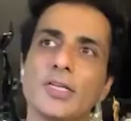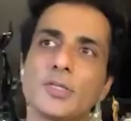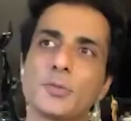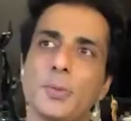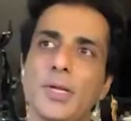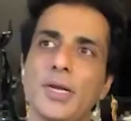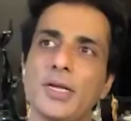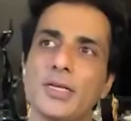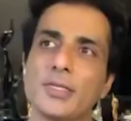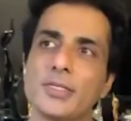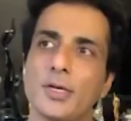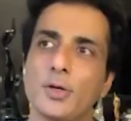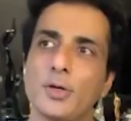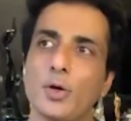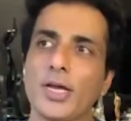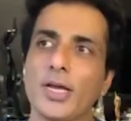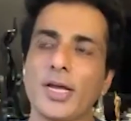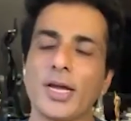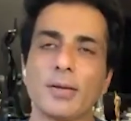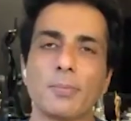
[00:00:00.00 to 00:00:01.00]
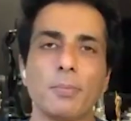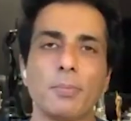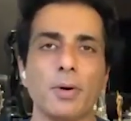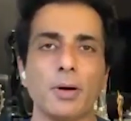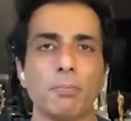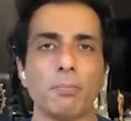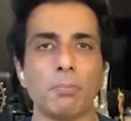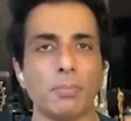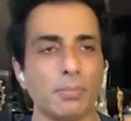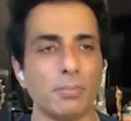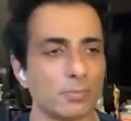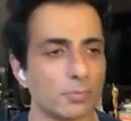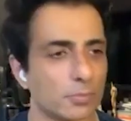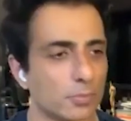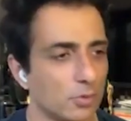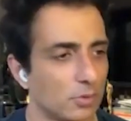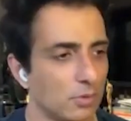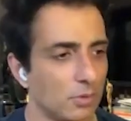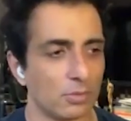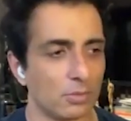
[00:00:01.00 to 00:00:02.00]
experience. I get
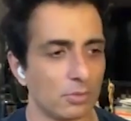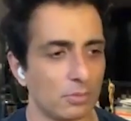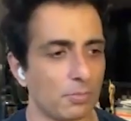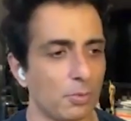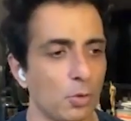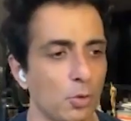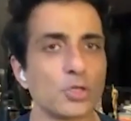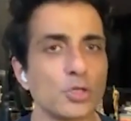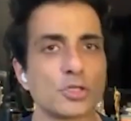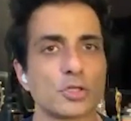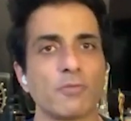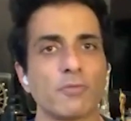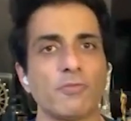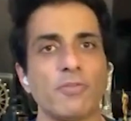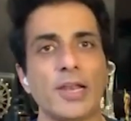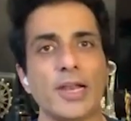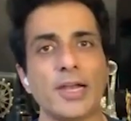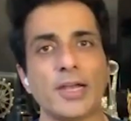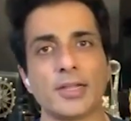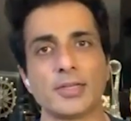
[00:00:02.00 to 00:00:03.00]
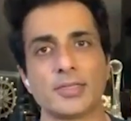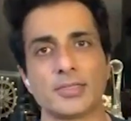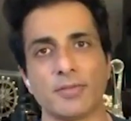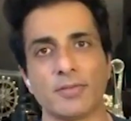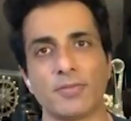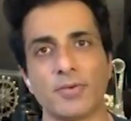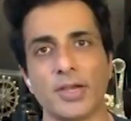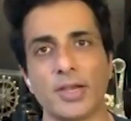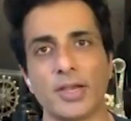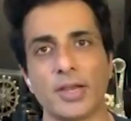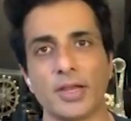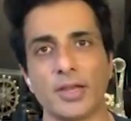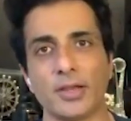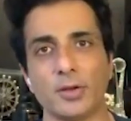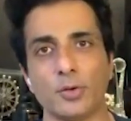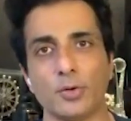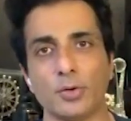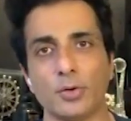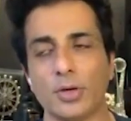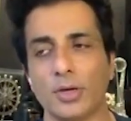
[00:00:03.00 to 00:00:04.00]
loads of letters every
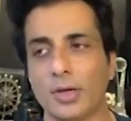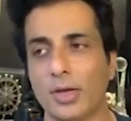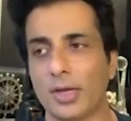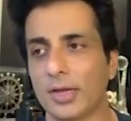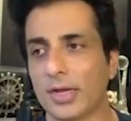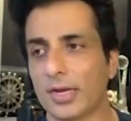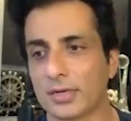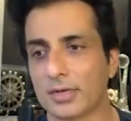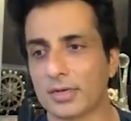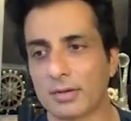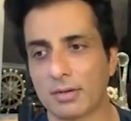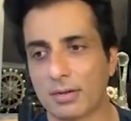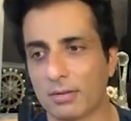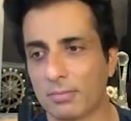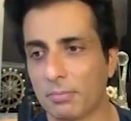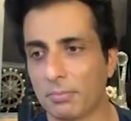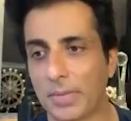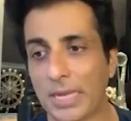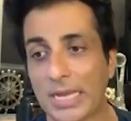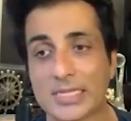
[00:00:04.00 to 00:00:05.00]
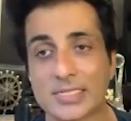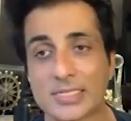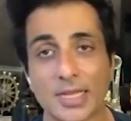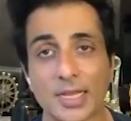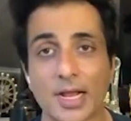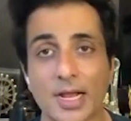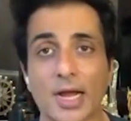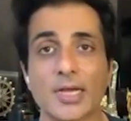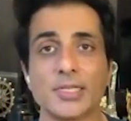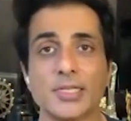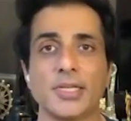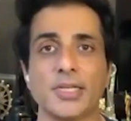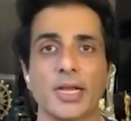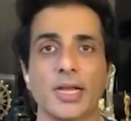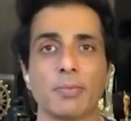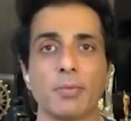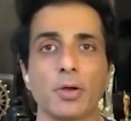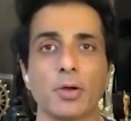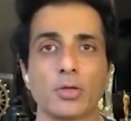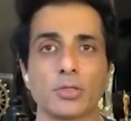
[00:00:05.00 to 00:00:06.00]
day. I get mails I can't
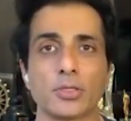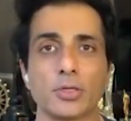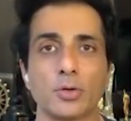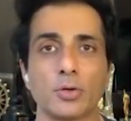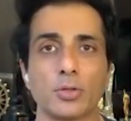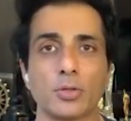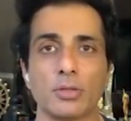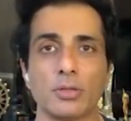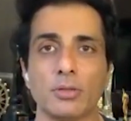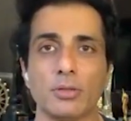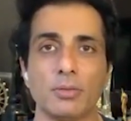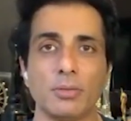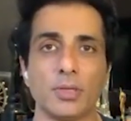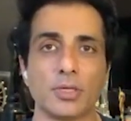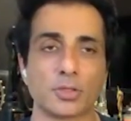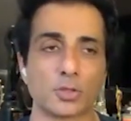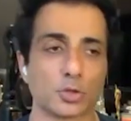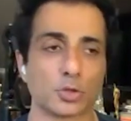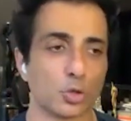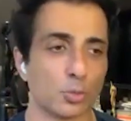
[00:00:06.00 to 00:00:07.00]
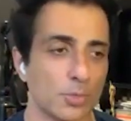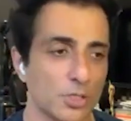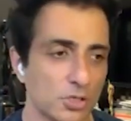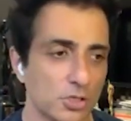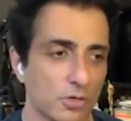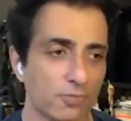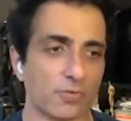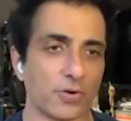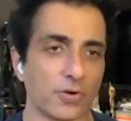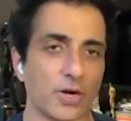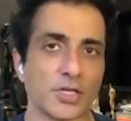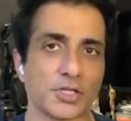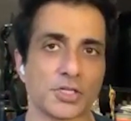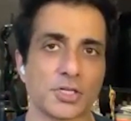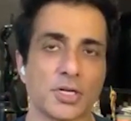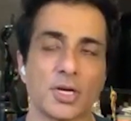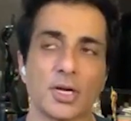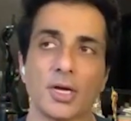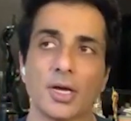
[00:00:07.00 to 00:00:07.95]
check because there's so much of rush.